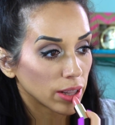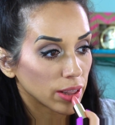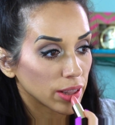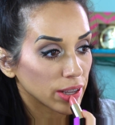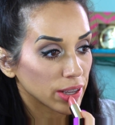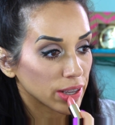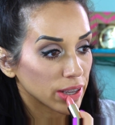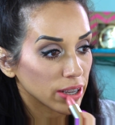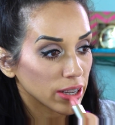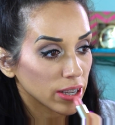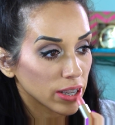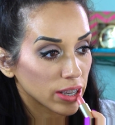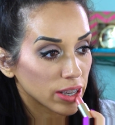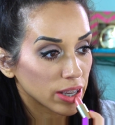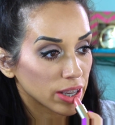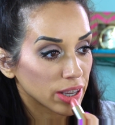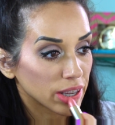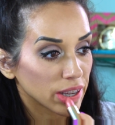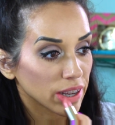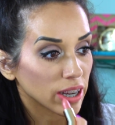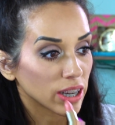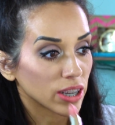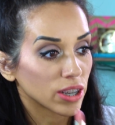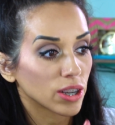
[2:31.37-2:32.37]
This is
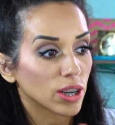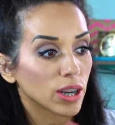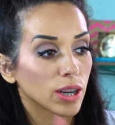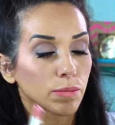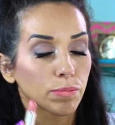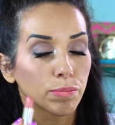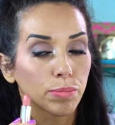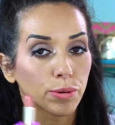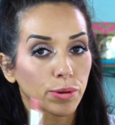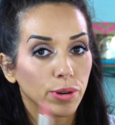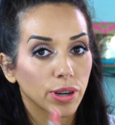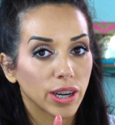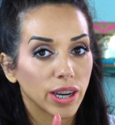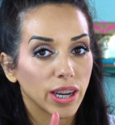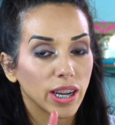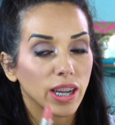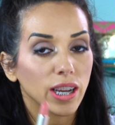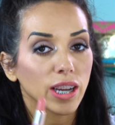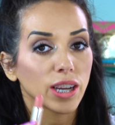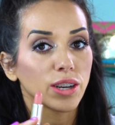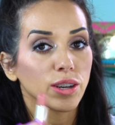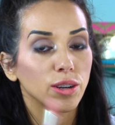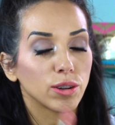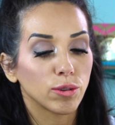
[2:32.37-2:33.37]
such a
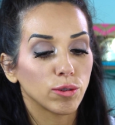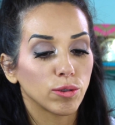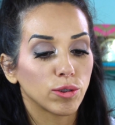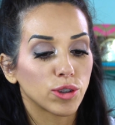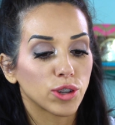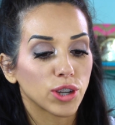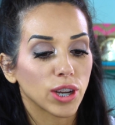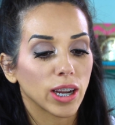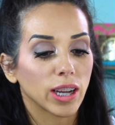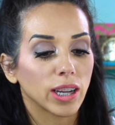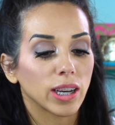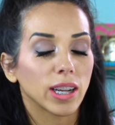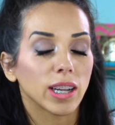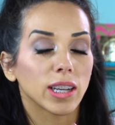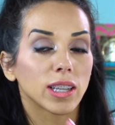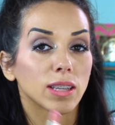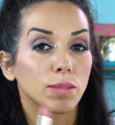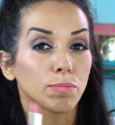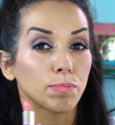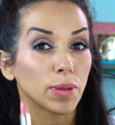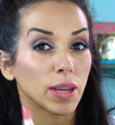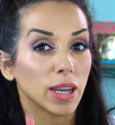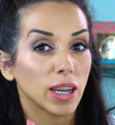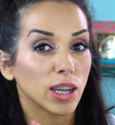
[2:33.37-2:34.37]
pretty nude shade.
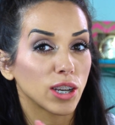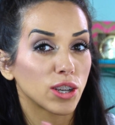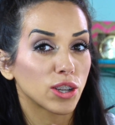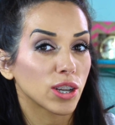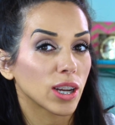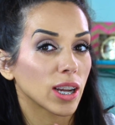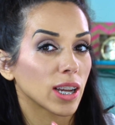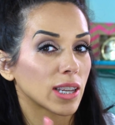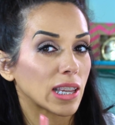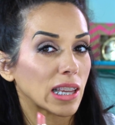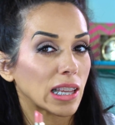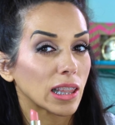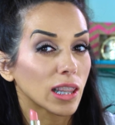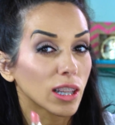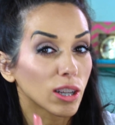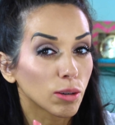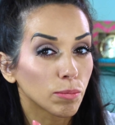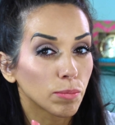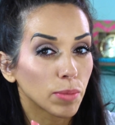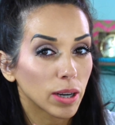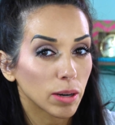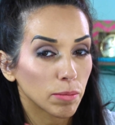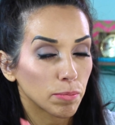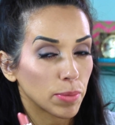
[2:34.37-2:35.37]
It's peach. It has a
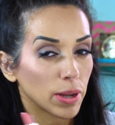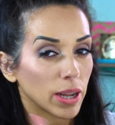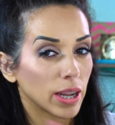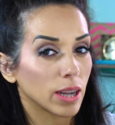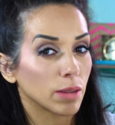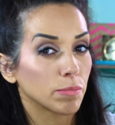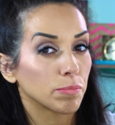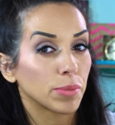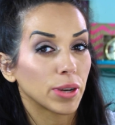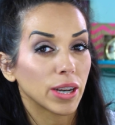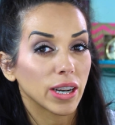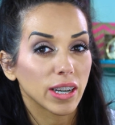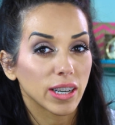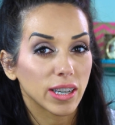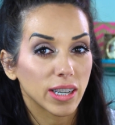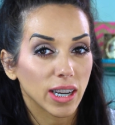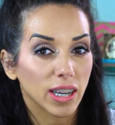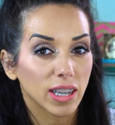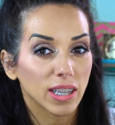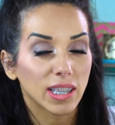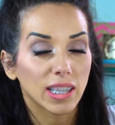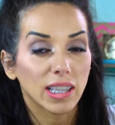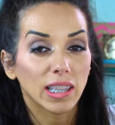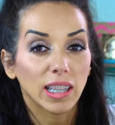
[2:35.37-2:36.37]
little bit of pink, but it
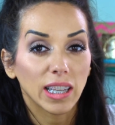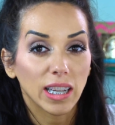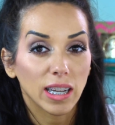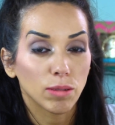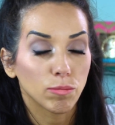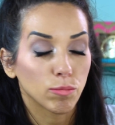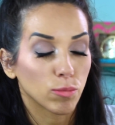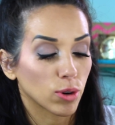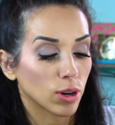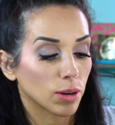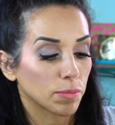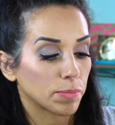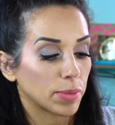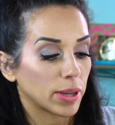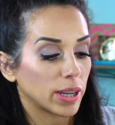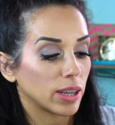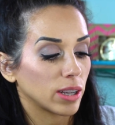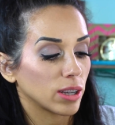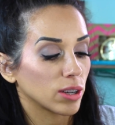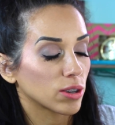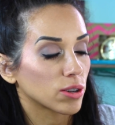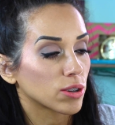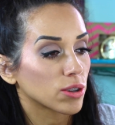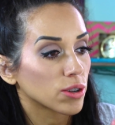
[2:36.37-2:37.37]
does lean more
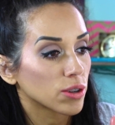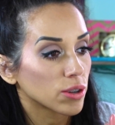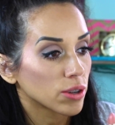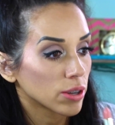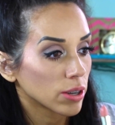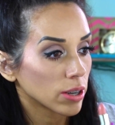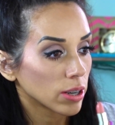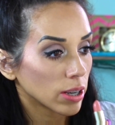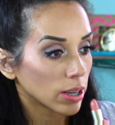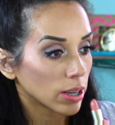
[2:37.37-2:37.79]
peach.